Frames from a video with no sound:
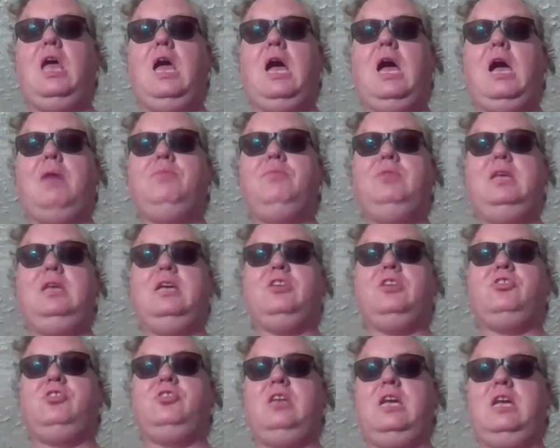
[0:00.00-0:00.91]
have
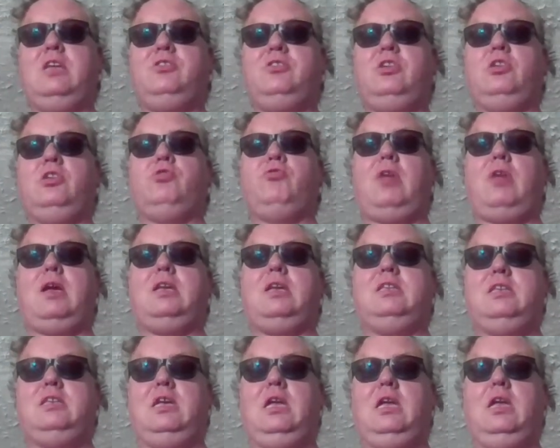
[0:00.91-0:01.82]
Diastasis
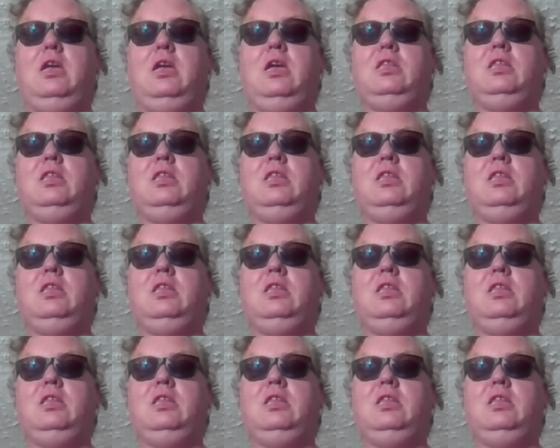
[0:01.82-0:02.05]
Recti,